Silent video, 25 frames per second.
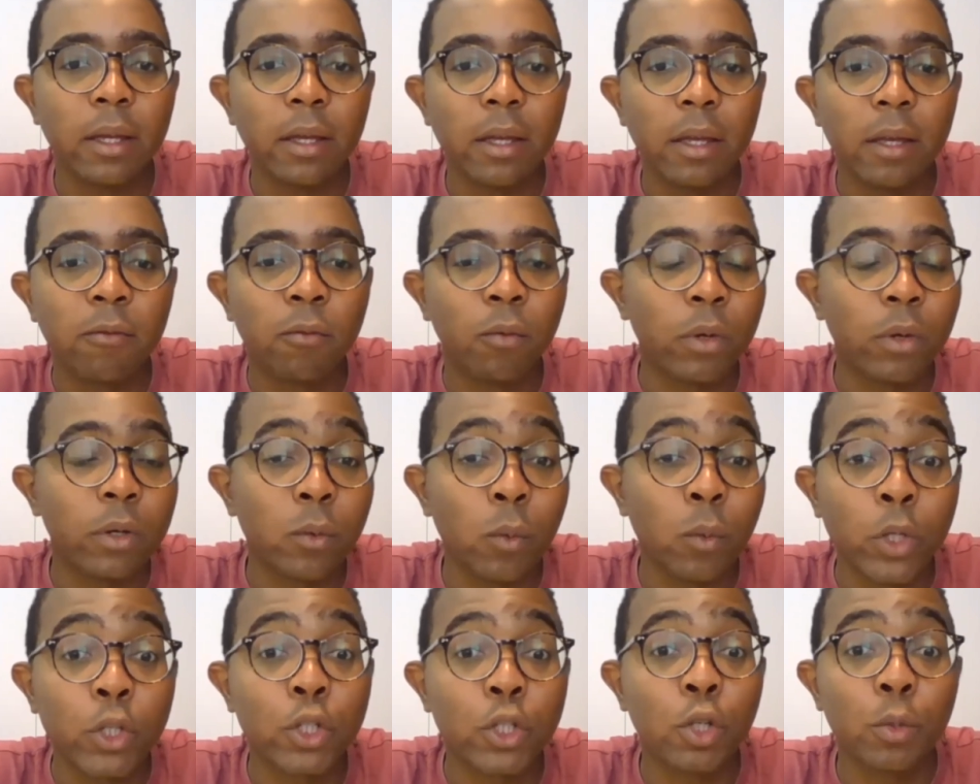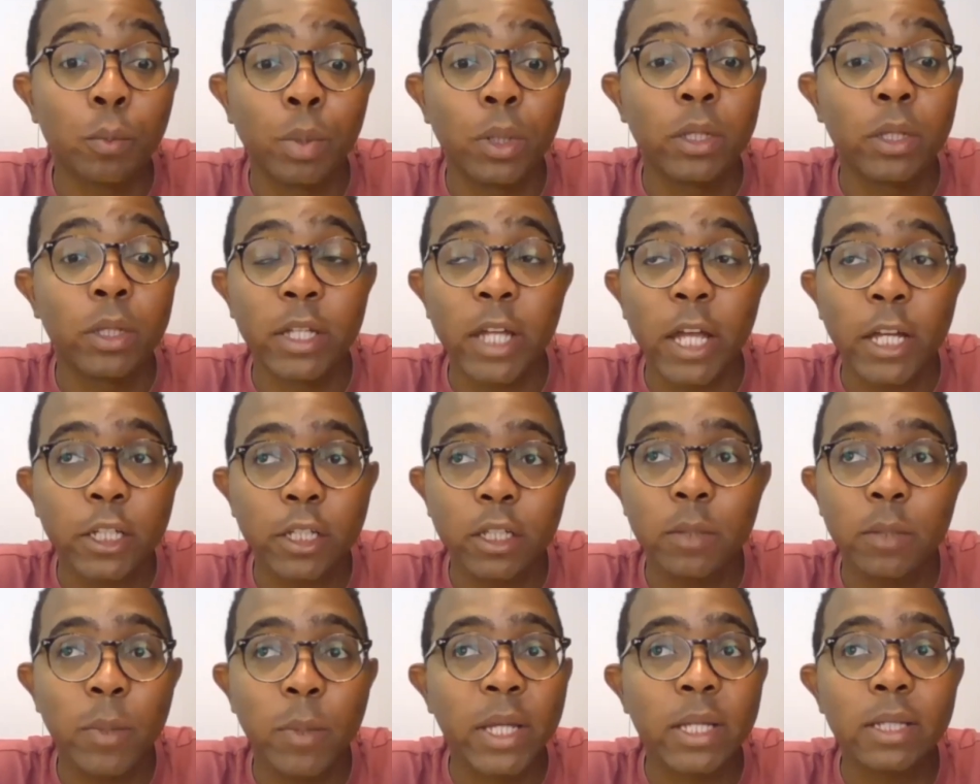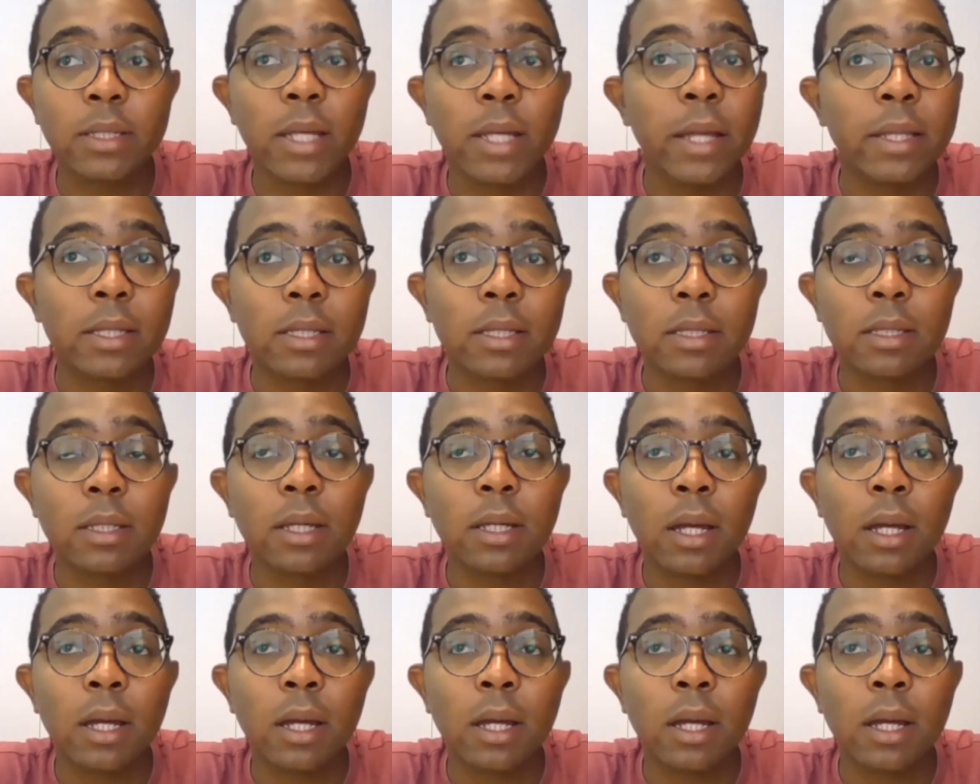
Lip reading: if what you're building actually makes sense.